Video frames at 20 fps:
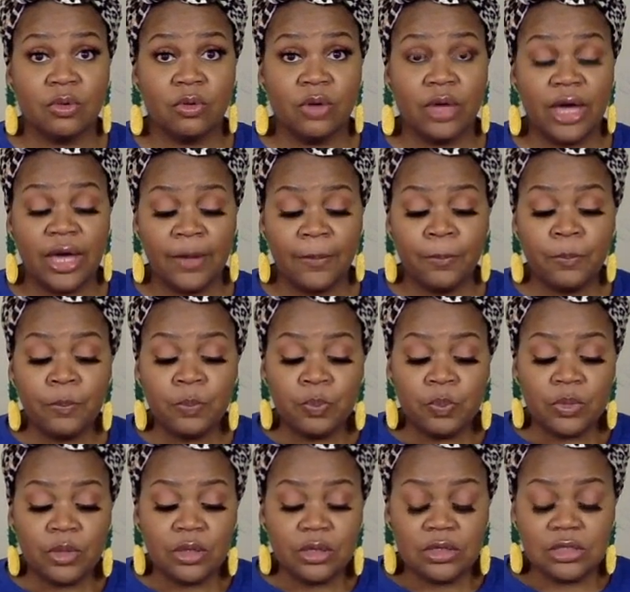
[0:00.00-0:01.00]
Okay?
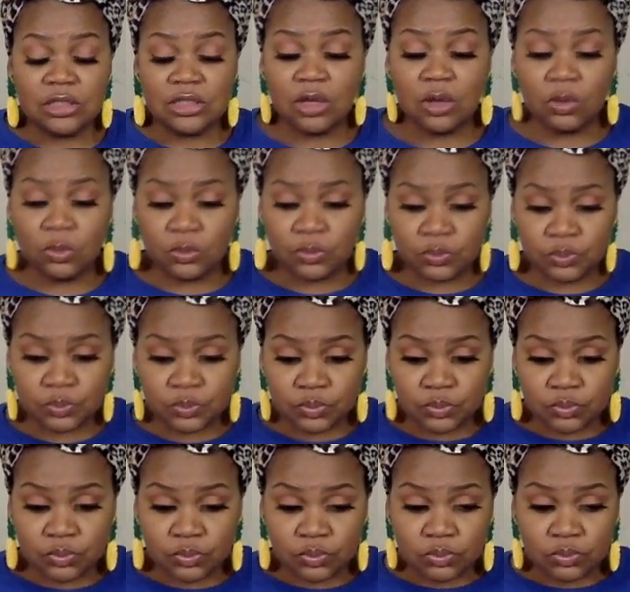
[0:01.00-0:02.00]
So,
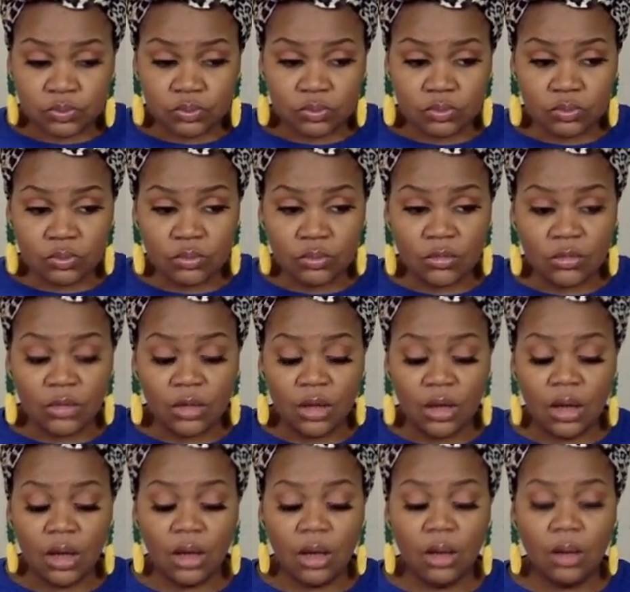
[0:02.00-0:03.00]

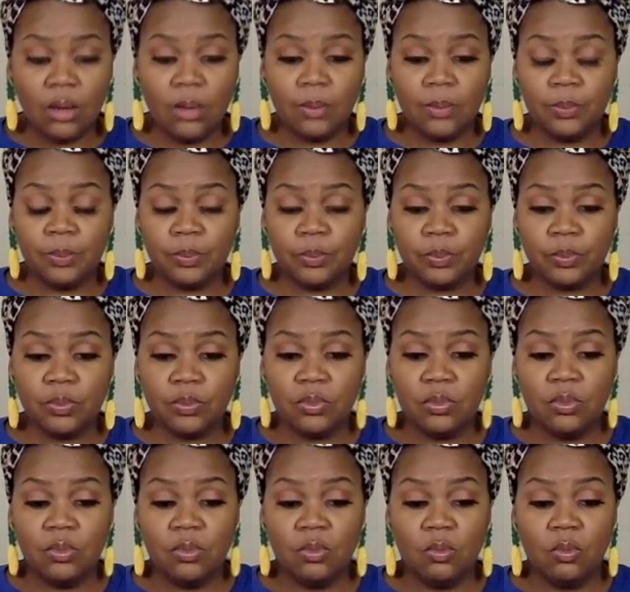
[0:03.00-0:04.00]
um,
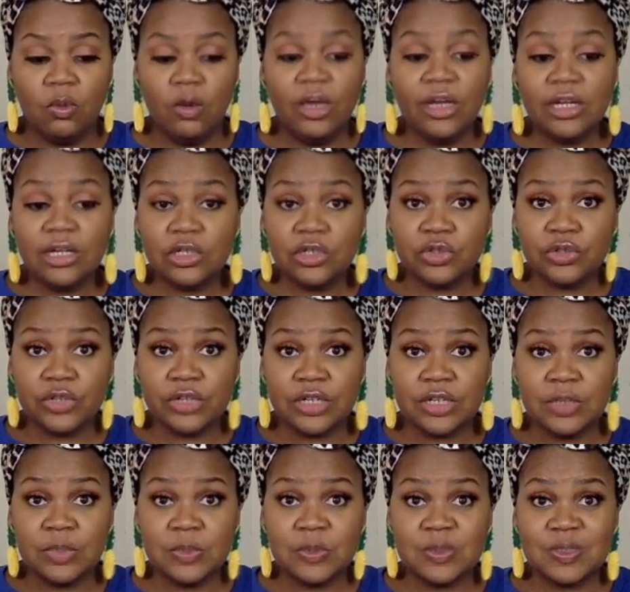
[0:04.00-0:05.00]
wedding
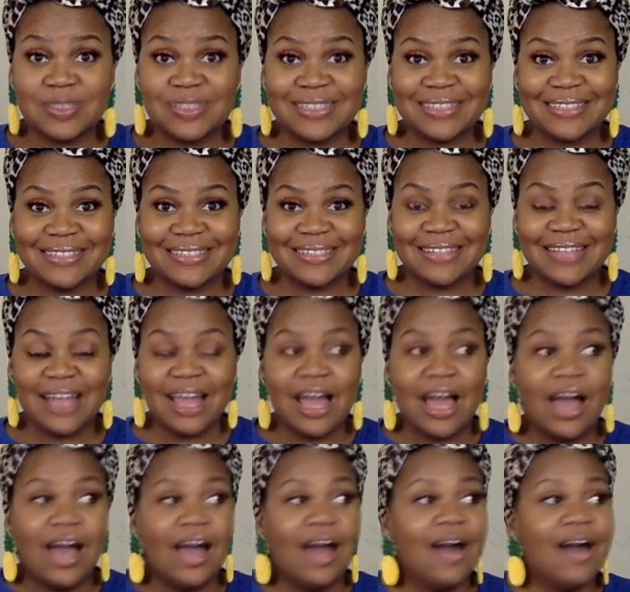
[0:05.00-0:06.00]
dreams.
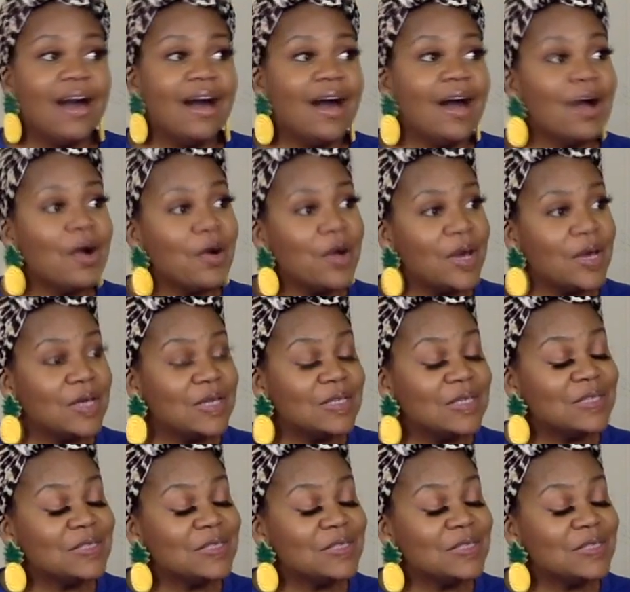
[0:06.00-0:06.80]
All right.